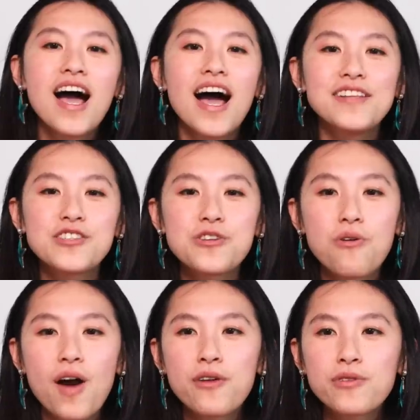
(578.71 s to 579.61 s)
And
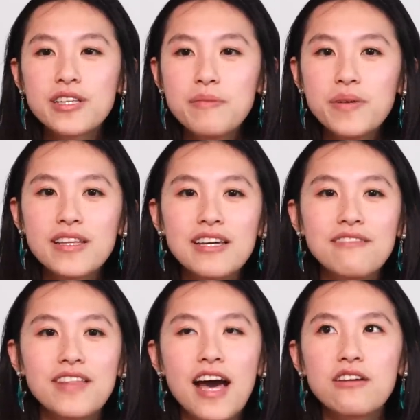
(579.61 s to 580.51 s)
so I really
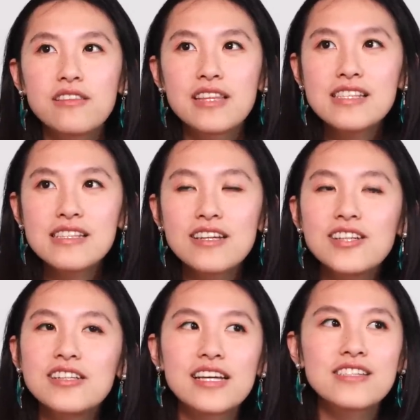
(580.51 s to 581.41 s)
believe that this year,
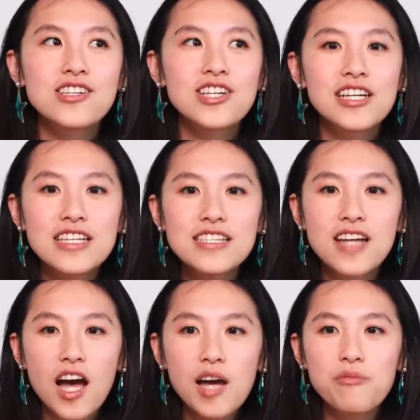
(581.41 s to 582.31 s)
next year, it is
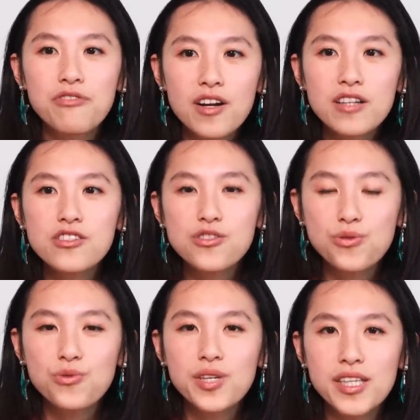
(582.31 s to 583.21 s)
time for us
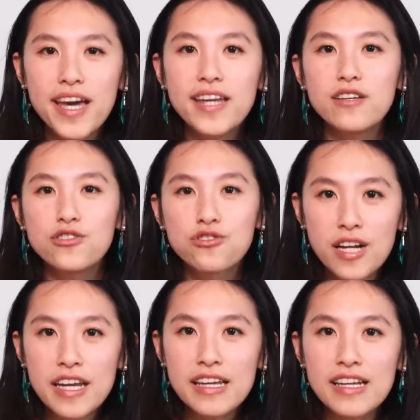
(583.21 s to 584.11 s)
to get
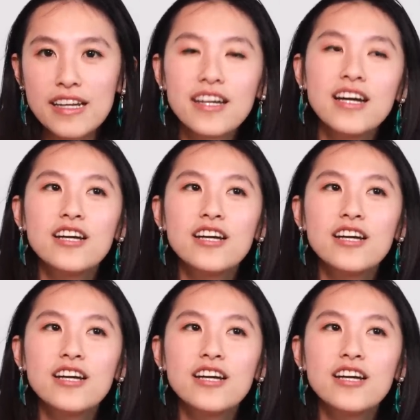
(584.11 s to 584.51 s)
trained,